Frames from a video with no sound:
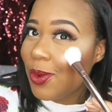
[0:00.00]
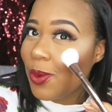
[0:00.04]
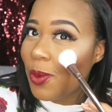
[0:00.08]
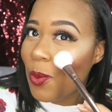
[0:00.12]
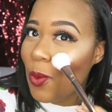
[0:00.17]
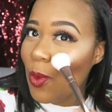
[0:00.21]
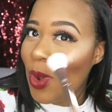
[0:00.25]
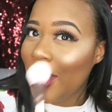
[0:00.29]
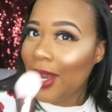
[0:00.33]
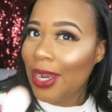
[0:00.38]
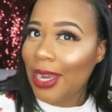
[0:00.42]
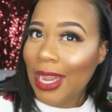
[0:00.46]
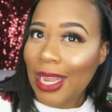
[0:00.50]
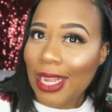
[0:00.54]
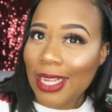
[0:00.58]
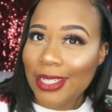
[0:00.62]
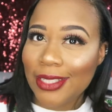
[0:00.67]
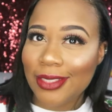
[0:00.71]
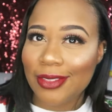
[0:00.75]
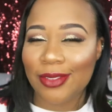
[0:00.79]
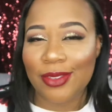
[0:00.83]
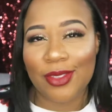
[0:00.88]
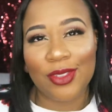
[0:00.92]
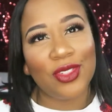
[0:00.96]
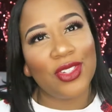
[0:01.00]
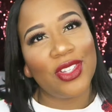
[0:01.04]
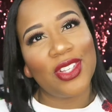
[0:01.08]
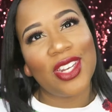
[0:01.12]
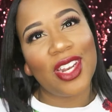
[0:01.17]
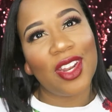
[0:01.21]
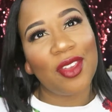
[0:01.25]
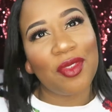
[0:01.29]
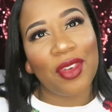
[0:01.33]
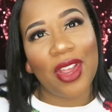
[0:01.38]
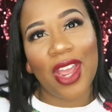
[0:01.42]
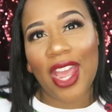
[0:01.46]
why not can
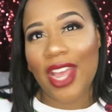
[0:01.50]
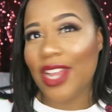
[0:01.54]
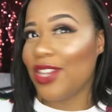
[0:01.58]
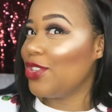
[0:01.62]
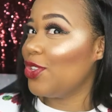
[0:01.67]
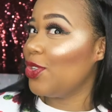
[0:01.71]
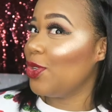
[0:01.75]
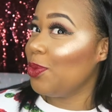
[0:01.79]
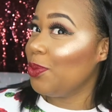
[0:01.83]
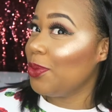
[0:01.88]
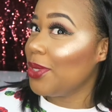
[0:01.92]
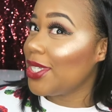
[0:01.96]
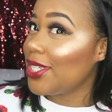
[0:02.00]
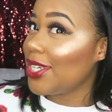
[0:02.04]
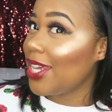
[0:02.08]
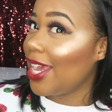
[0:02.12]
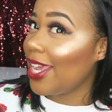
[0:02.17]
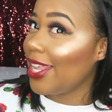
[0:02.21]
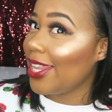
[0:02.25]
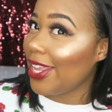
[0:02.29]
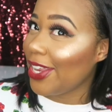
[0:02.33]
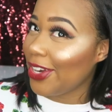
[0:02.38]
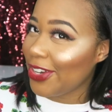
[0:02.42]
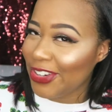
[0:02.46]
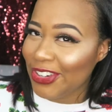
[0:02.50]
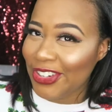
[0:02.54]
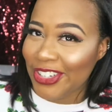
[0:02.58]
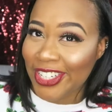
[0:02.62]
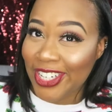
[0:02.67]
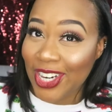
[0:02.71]
never had too much highlighter